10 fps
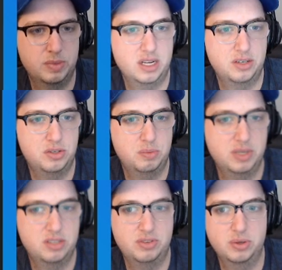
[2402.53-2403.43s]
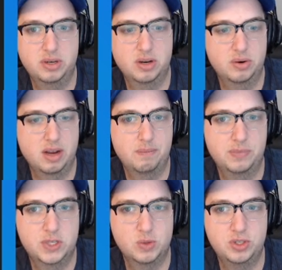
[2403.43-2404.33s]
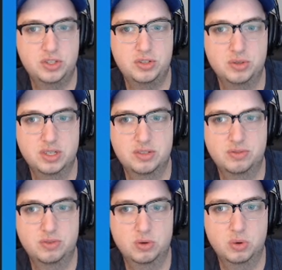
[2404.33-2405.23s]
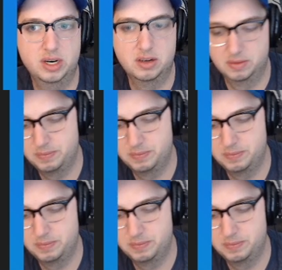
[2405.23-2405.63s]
me out of 2-page viewing. Okay, so we'll just do this real quick.